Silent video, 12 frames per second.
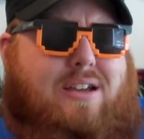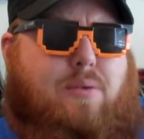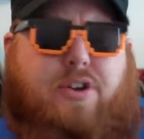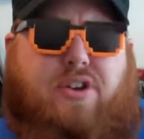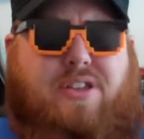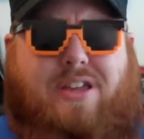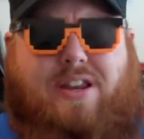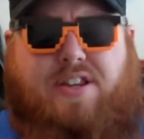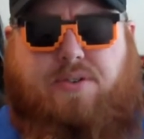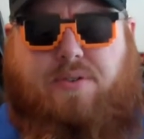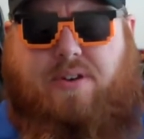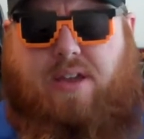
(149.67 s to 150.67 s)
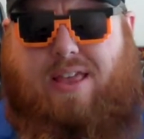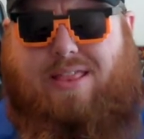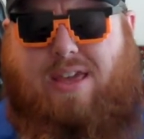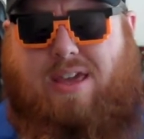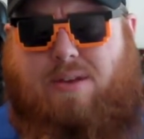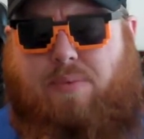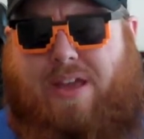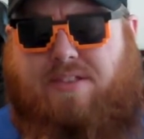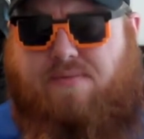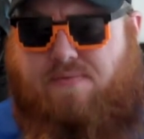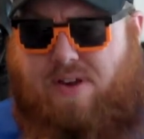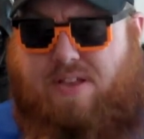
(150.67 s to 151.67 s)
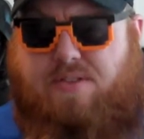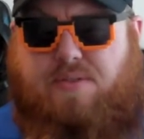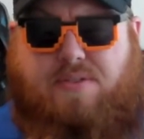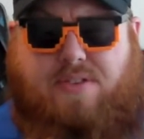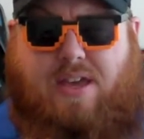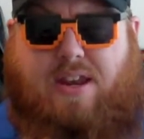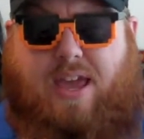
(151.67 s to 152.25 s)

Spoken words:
we couldn't get into it. And then we had some friends who said,